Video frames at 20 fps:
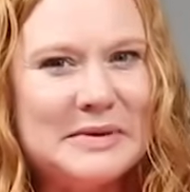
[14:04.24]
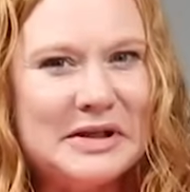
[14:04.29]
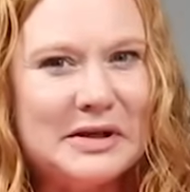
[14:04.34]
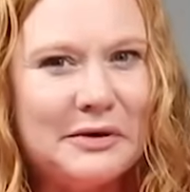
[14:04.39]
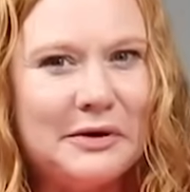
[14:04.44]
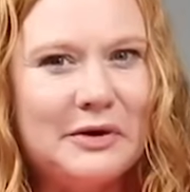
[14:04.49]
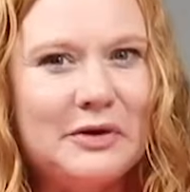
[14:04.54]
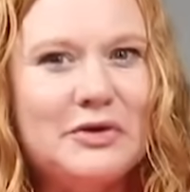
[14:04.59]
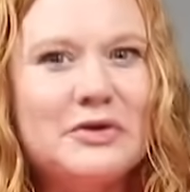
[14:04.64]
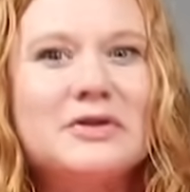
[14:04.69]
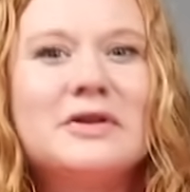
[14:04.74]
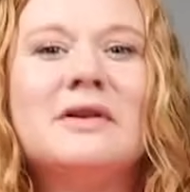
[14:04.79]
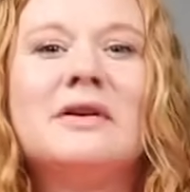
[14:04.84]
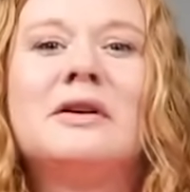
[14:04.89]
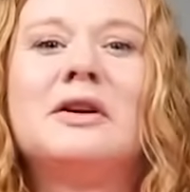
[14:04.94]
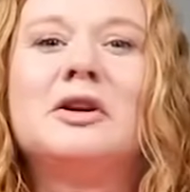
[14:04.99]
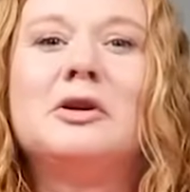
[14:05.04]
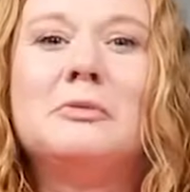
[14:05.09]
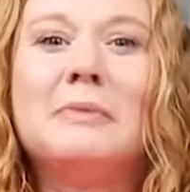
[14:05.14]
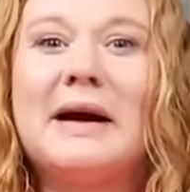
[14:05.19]
materials,
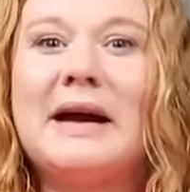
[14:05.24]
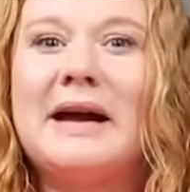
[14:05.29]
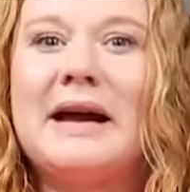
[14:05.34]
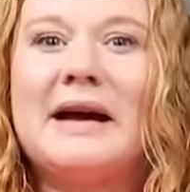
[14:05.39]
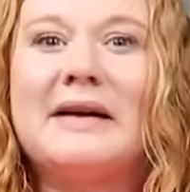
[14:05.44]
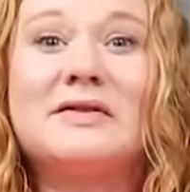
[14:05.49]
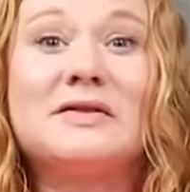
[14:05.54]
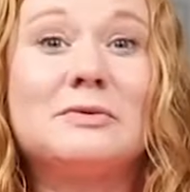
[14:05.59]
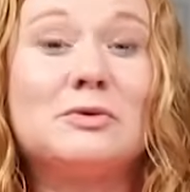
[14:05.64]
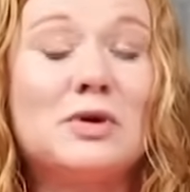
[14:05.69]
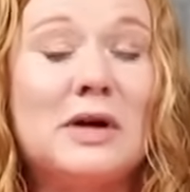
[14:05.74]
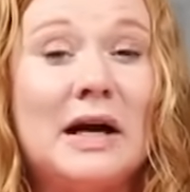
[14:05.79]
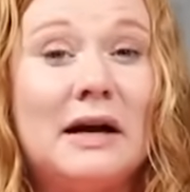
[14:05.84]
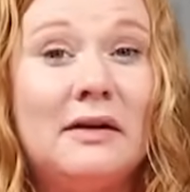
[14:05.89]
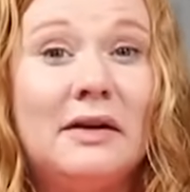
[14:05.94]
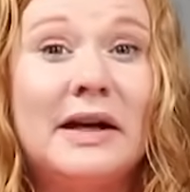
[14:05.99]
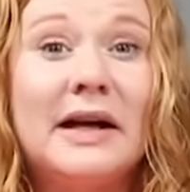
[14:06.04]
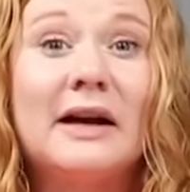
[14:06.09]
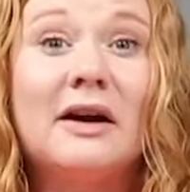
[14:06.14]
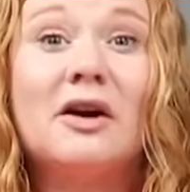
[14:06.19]
you may have some
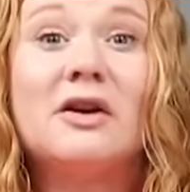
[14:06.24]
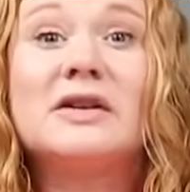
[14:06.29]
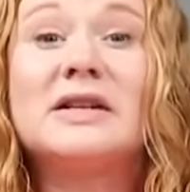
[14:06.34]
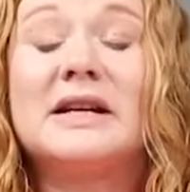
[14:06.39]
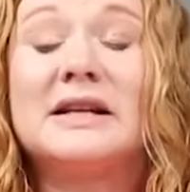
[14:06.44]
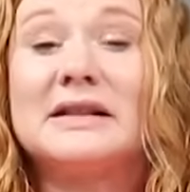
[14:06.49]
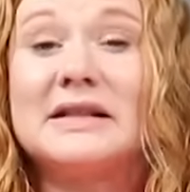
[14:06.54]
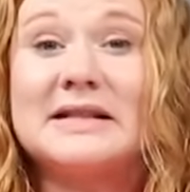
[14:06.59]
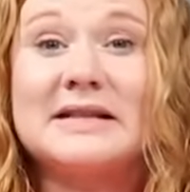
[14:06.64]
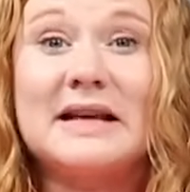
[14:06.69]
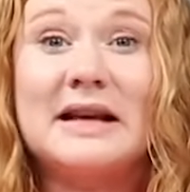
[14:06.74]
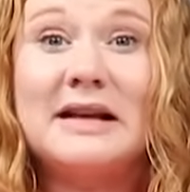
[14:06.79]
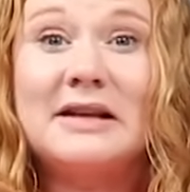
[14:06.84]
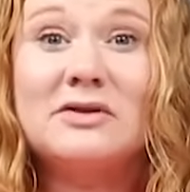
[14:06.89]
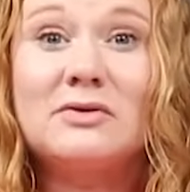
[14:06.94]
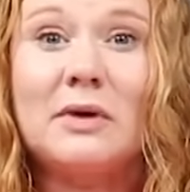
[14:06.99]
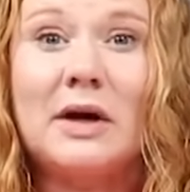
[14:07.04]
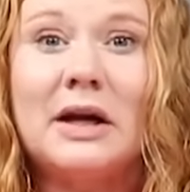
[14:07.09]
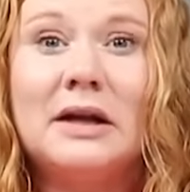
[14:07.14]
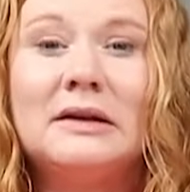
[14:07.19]
trial and error to get the
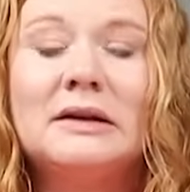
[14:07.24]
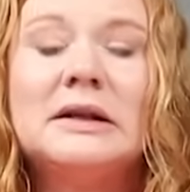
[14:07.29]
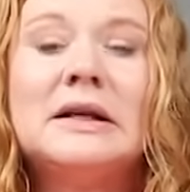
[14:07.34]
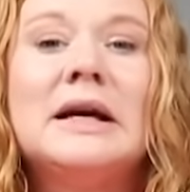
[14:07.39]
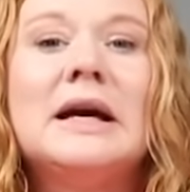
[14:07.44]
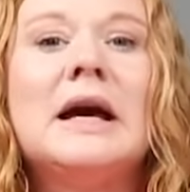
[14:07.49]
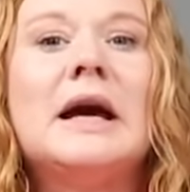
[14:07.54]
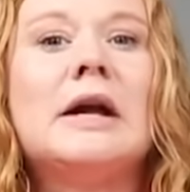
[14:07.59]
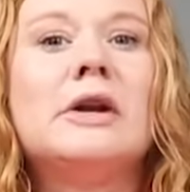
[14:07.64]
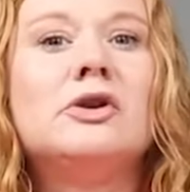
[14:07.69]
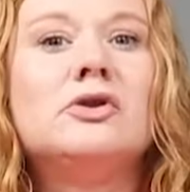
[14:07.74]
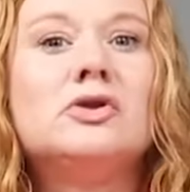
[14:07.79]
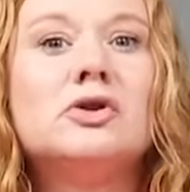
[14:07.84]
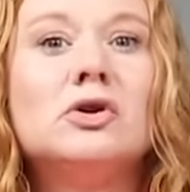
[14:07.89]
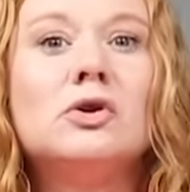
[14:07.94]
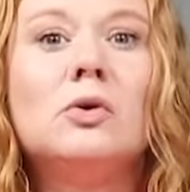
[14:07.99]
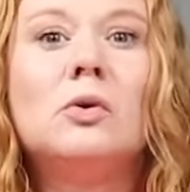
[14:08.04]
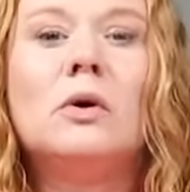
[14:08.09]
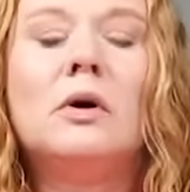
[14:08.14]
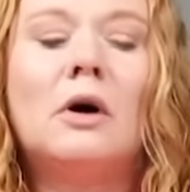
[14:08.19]
settings right. And you
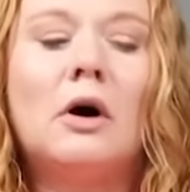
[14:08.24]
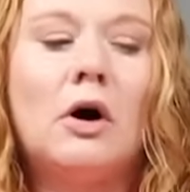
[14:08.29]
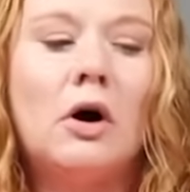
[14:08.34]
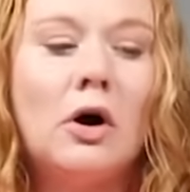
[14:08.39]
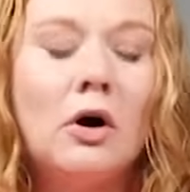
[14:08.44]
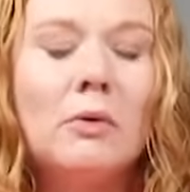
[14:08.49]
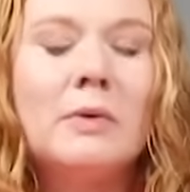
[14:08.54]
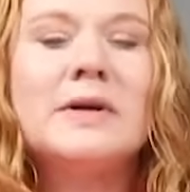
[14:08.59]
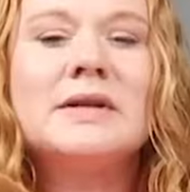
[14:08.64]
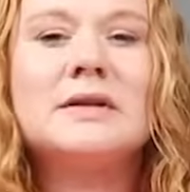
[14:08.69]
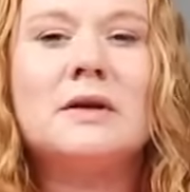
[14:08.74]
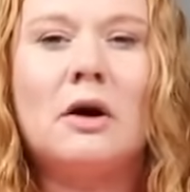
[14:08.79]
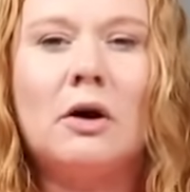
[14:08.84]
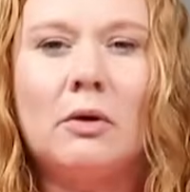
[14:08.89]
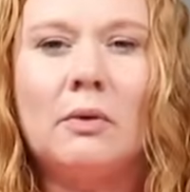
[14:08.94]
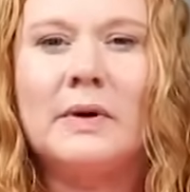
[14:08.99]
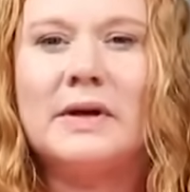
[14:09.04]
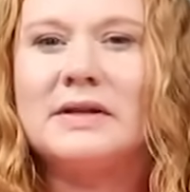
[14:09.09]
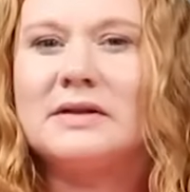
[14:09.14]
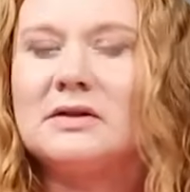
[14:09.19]
do always,
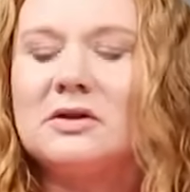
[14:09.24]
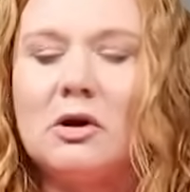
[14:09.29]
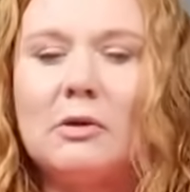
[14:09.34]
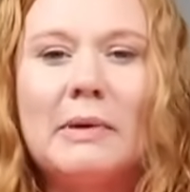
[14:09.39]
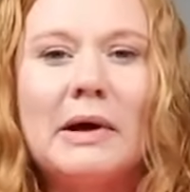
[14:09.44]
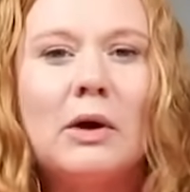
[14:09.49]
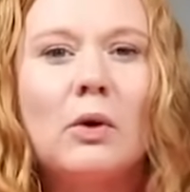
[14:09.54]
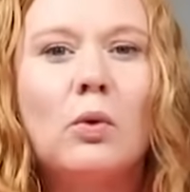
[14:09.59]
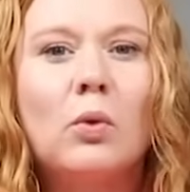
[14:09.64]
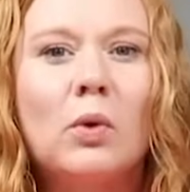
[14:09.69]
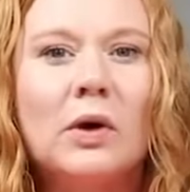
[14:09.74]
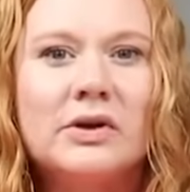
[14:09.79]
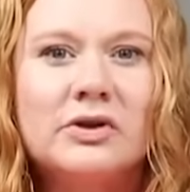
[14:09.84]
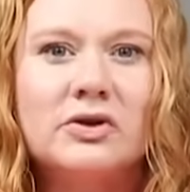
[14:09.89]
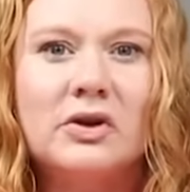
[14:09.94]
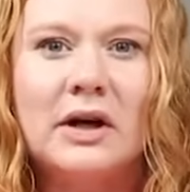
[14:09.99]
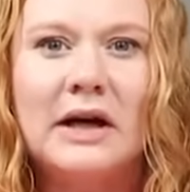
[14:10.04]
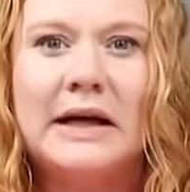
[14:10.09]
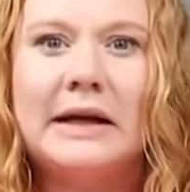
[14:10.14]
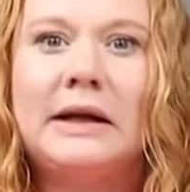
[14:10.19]
always, no matter
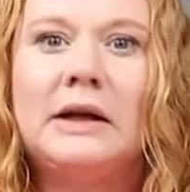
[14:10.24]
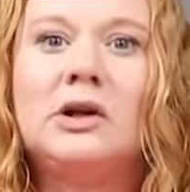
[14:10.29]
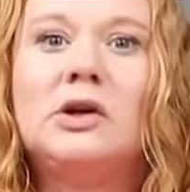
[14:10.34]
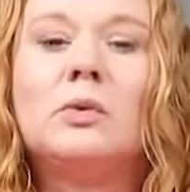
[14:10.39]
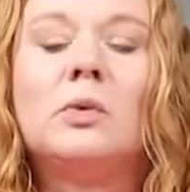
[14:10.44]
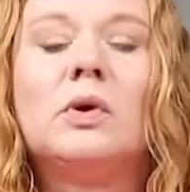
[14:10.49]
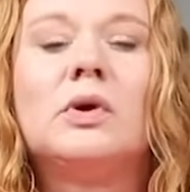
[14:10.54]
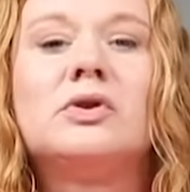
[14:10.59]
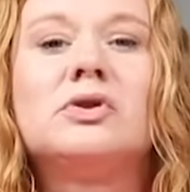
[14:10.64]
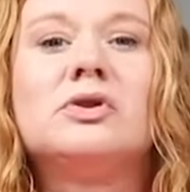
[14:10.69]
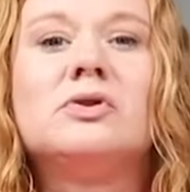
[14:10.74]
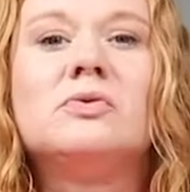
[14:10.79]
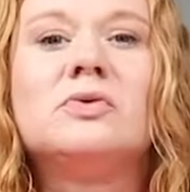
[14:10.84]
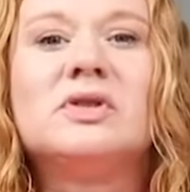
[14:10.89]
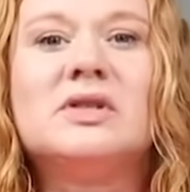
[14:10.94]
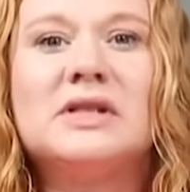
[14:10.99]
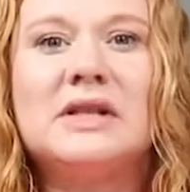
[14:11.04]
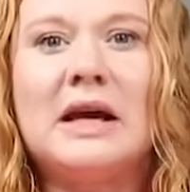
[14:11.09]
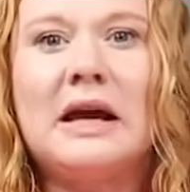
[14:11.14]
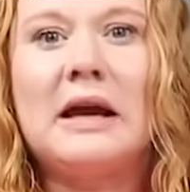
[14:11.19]
what you're cutting, you want to
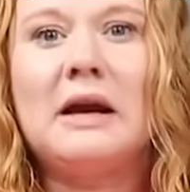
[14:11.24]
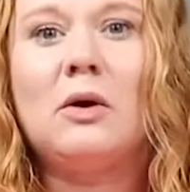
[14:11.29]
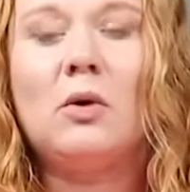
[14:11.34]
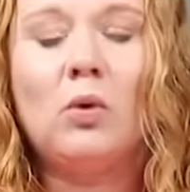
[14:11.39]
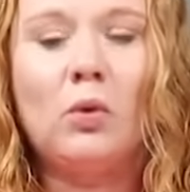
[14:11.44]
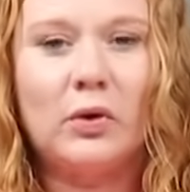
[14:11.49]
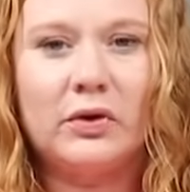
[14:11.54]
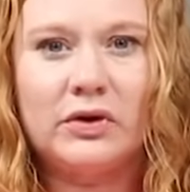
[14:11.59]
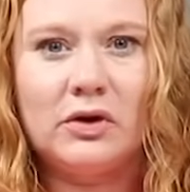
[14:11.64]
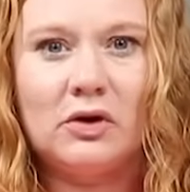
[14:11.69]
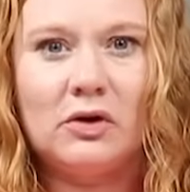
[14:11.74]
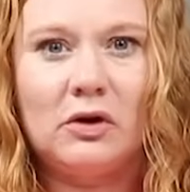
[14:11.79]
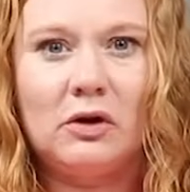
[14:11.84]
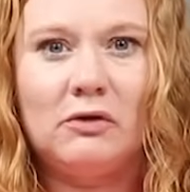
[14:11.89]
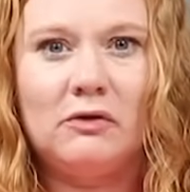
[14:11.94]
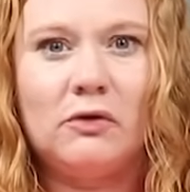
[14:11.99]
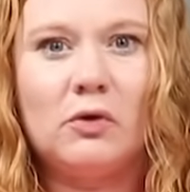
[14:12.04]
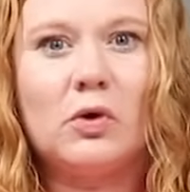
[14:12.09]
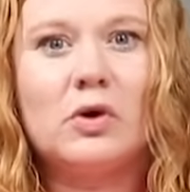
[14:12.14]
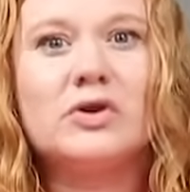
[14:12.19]
stay with your
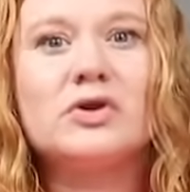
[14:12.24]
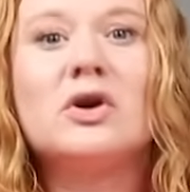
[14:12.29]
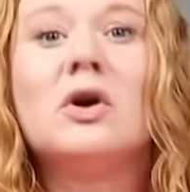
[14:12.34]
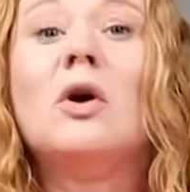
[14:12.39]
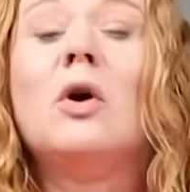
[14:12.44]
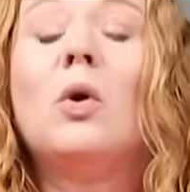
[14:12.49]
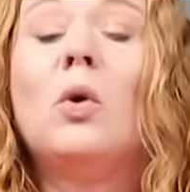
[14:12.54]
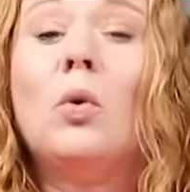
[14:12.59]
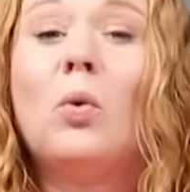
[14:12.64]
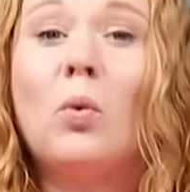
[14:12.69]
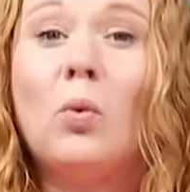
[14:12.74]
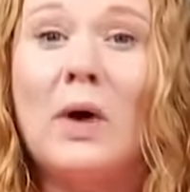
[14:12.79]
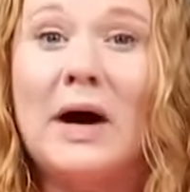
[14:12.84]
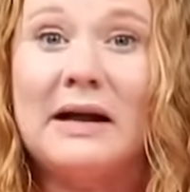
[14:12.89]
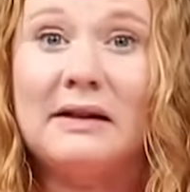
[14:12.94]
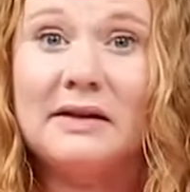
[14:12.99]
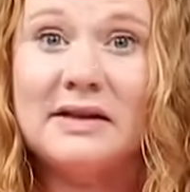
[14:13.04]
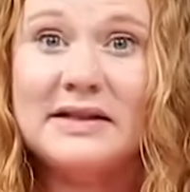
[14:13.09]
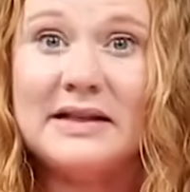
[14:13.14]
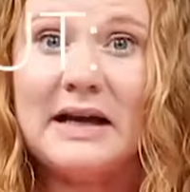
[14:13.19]
Glowforge
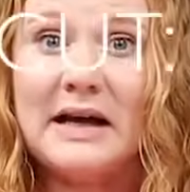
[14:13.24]
while it's